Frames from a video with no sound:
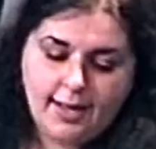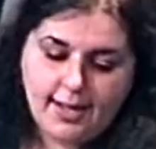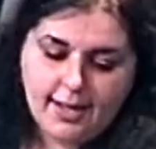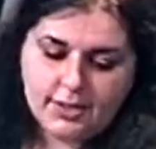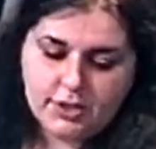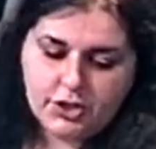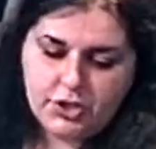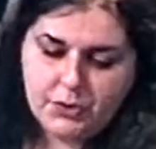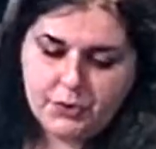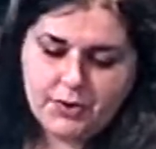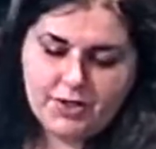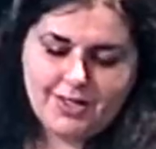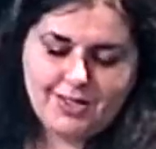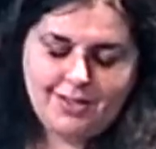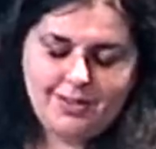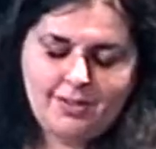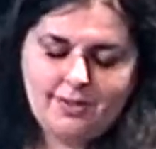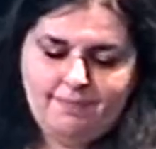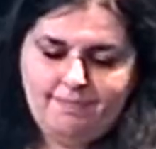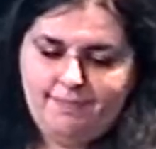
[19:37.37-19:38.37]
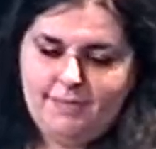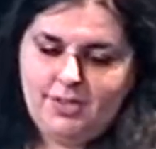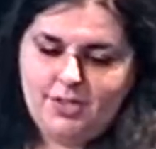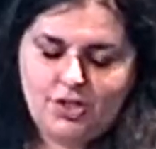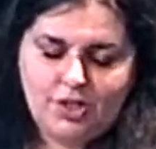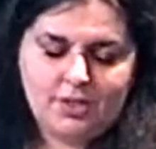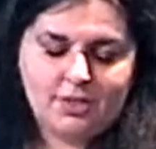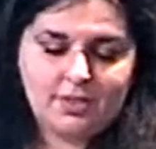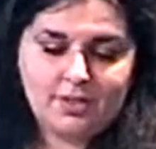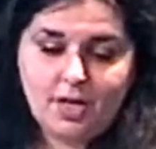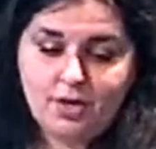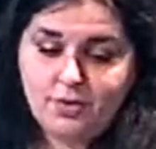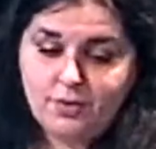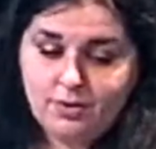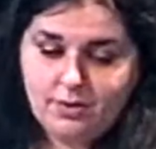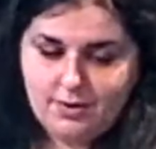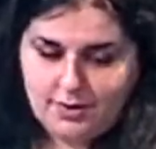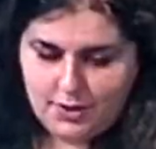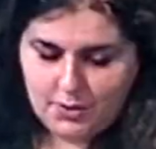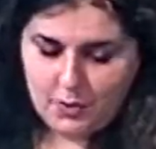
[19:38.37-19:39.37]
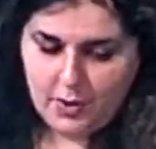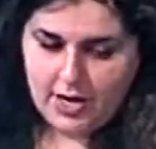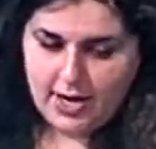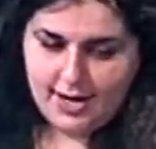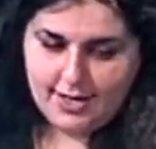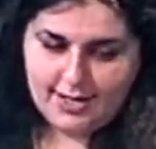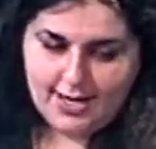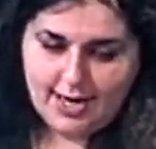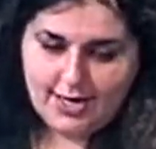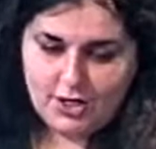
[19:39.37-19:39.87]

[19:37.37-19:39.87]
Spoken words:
And she was just so sweet,